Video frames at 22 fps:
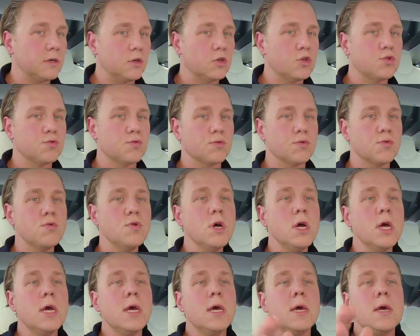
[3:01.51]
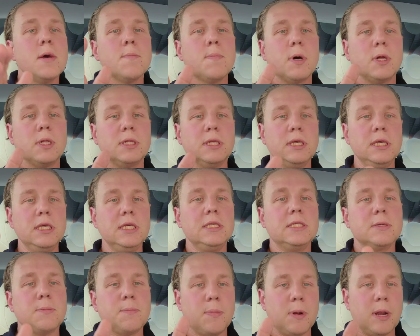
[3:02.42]
are true, but
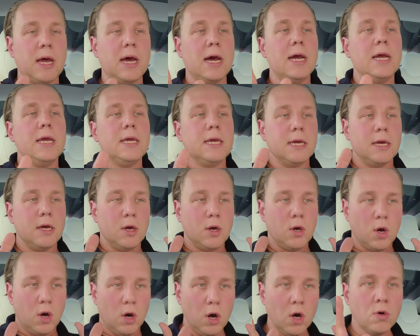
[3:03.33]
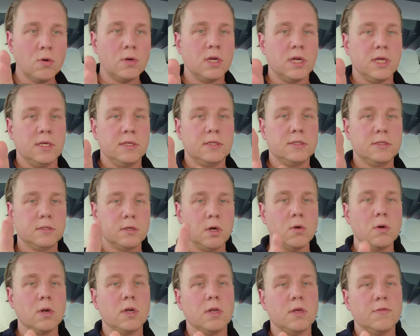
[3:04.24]
these apply
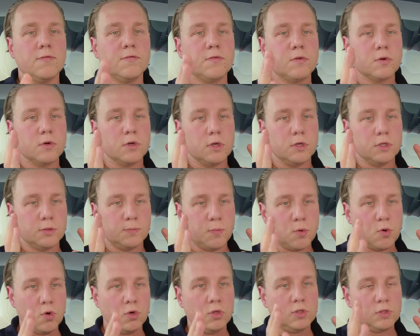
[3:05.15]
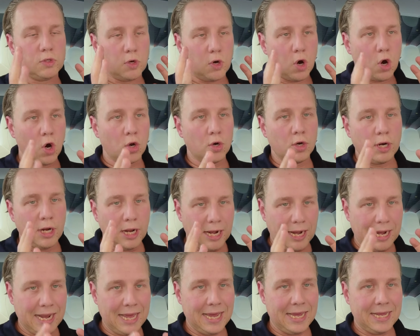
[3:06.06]
solely for sports on
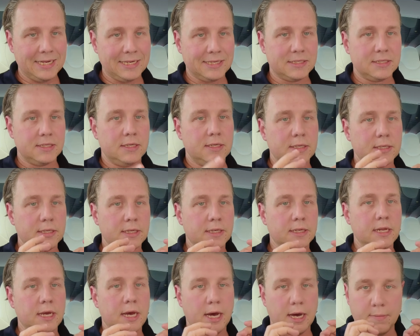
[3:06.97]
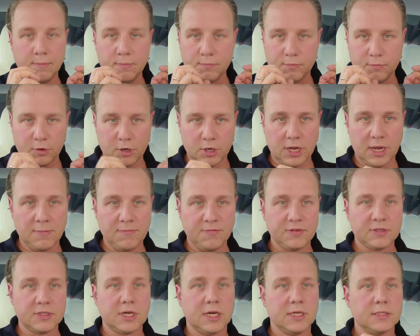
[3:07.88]
land. I want to
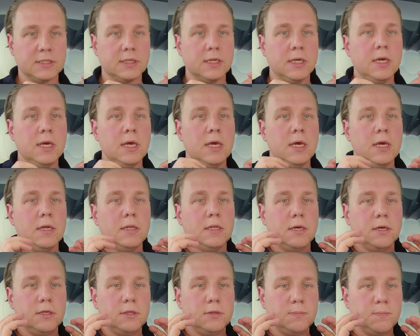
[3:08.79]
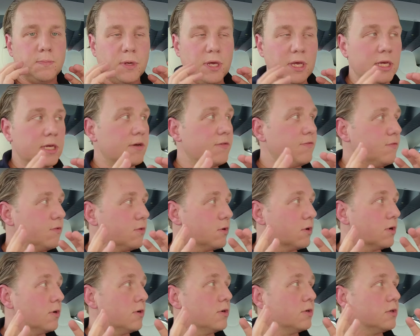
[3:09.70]
emphasize it. They speak
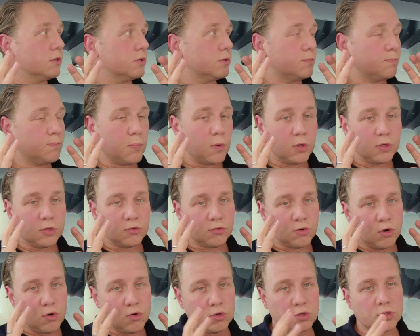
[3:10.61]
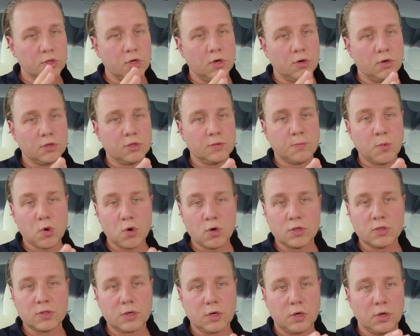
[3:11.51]
for strokes or
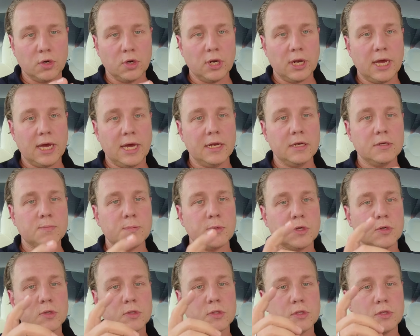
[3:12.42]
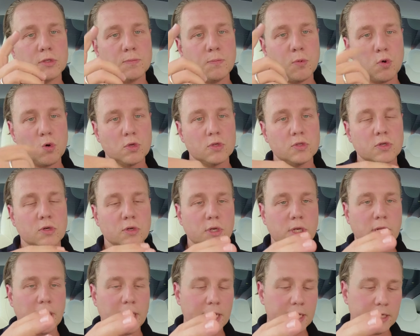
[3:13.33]
sports on land, because the sports
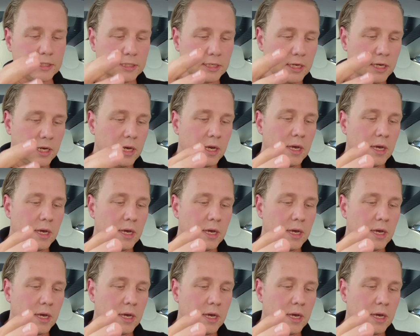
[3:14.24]
on land,